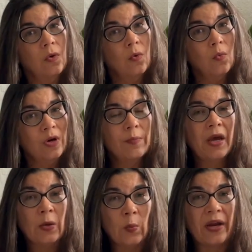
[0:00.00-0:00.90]
What am
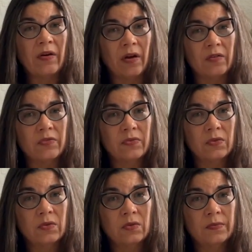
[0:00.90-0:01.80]
I aware
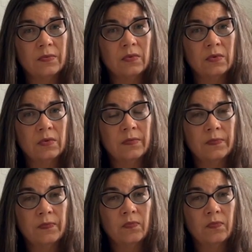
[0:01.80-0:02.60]
of?